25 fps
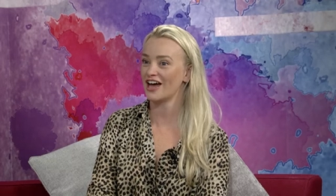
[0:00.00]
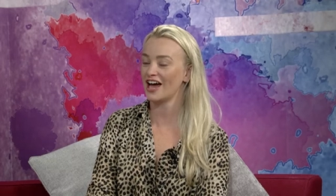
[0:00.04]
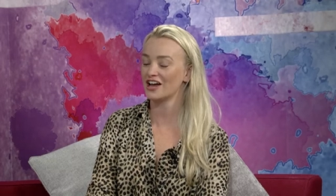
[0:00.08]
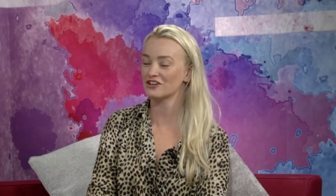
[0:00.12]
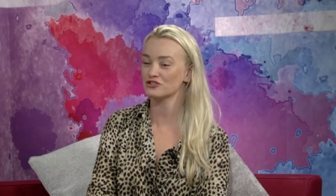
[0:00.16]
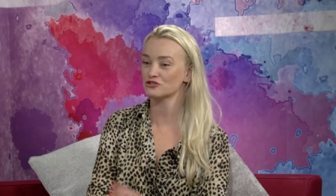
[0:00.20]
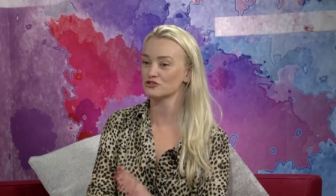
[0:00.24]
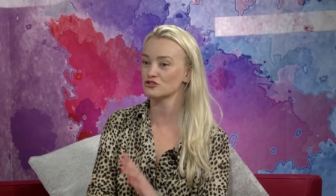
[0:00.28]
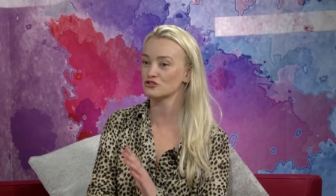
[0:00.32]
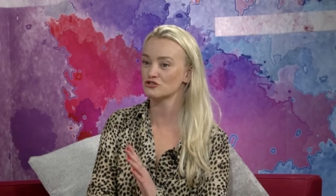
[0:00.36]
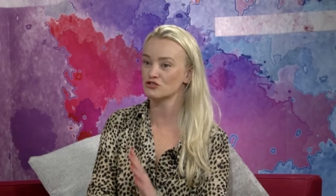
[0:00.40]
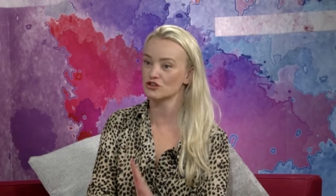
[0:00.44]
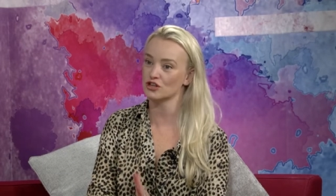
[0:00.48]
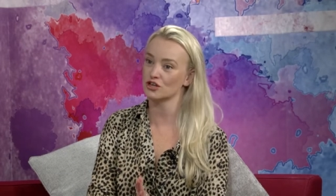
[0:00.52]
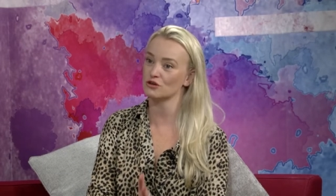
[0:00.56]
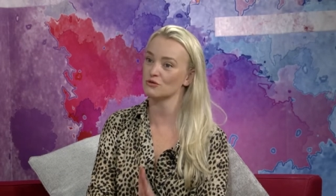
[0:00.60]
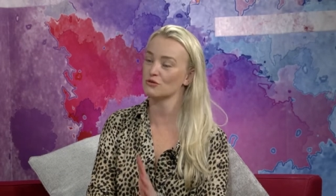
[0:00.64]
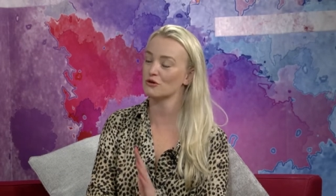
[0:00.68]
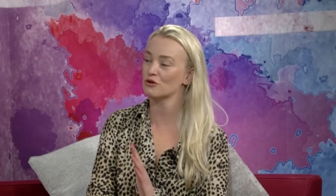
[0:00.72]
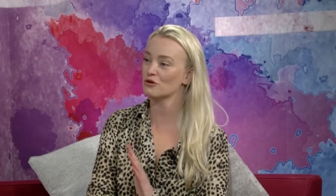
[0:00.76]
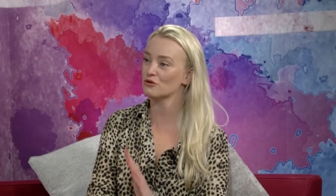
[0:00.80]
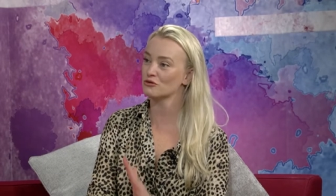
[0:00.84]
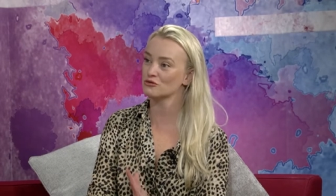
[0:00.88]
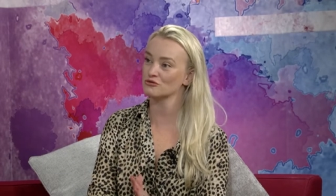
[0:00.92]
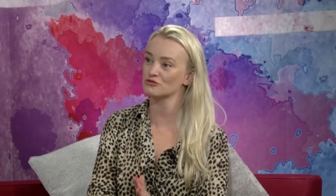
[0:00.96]
I just knew
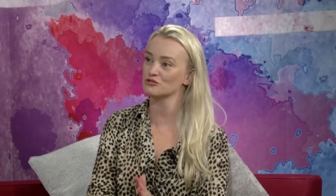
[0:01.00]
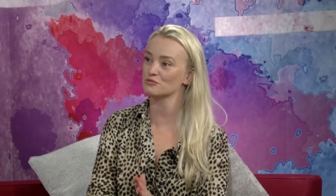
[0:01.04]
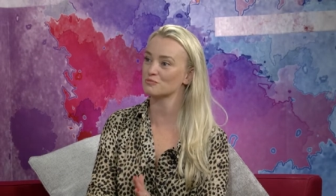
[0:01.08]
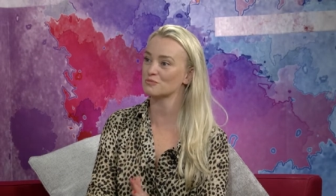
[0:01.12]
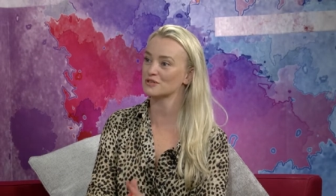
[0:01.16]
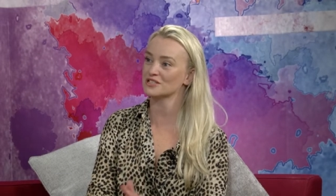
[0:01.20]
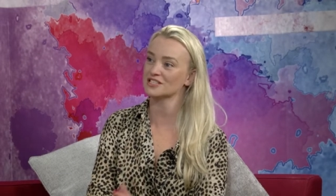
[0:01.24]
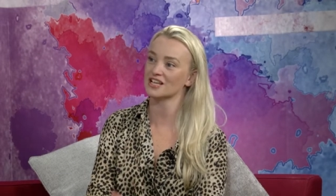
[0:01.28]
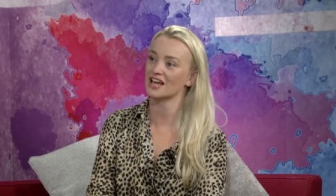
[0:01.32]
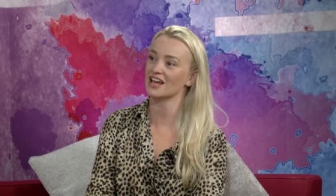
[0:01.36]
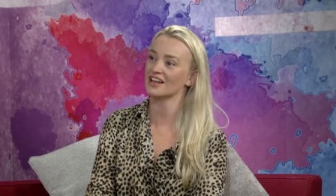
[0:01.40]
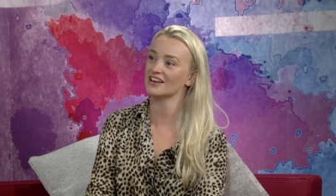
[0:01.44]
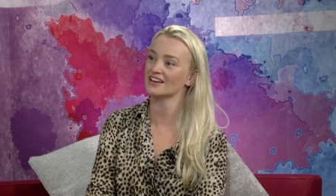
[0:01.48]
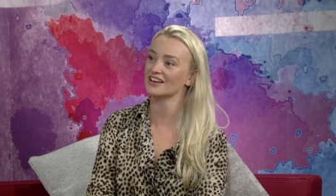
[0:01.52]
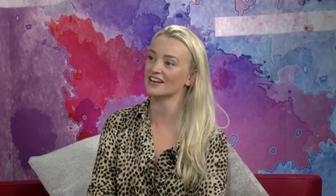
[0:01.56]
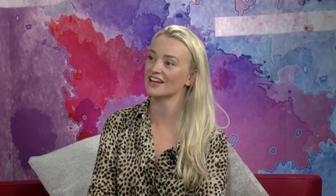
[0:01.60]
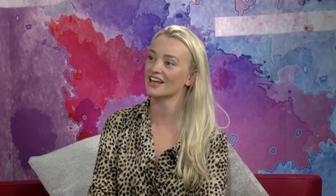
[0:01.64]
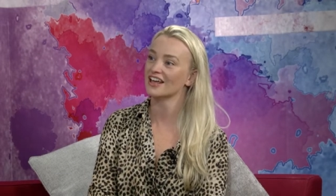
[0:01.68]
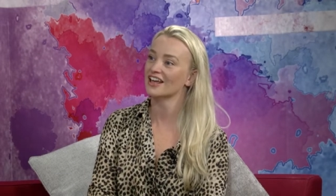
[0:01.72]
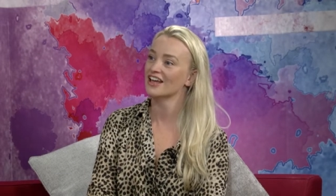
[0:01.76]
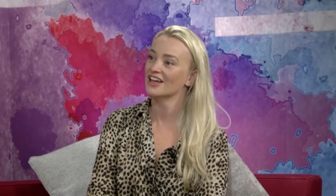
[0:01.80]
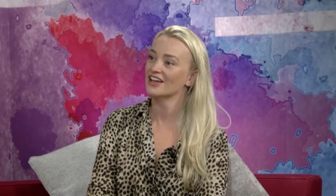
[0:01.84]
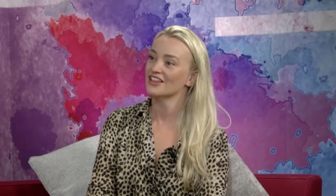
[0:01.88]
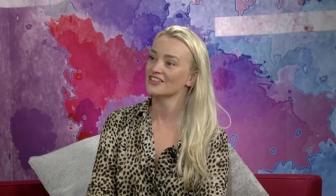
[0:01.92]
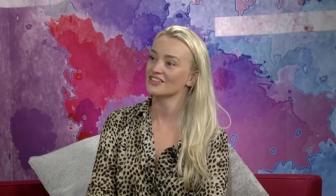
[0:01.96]
100%
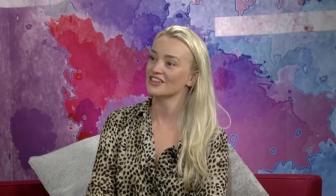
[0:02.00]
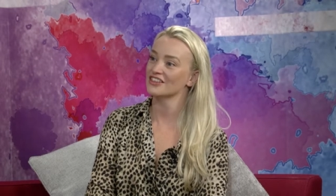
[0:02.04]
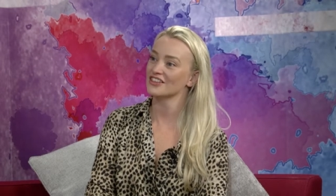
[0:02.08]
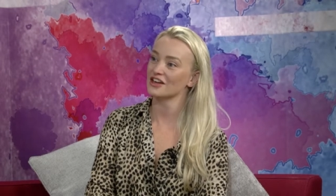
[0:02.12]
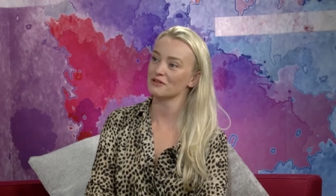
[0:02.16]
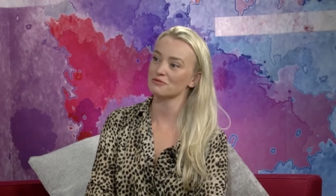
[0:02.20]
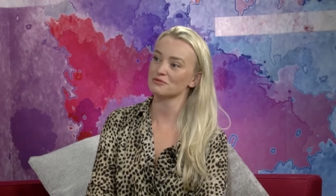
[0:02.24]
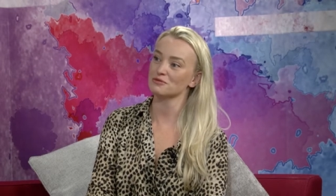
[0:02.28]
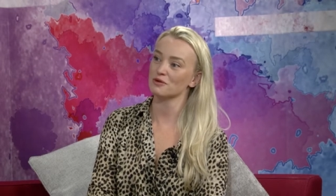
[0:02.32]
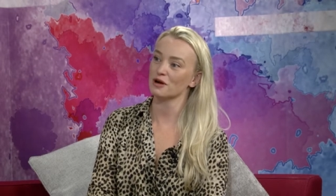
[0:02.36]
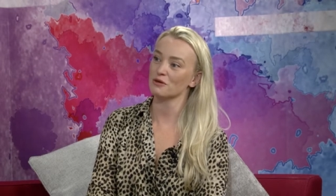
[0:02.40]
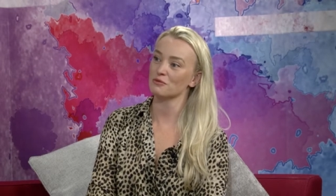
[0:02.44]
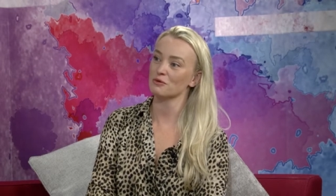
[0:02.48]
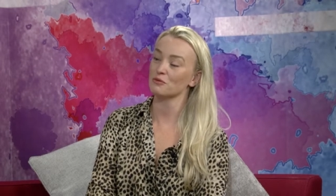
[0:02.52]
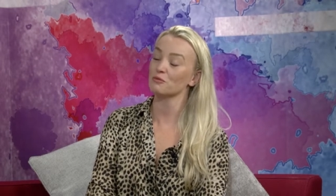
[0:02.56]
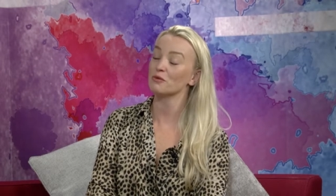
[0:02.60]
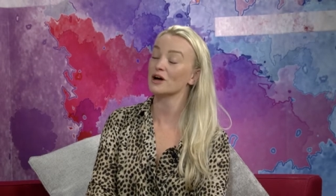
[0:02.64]
that was what I wanted.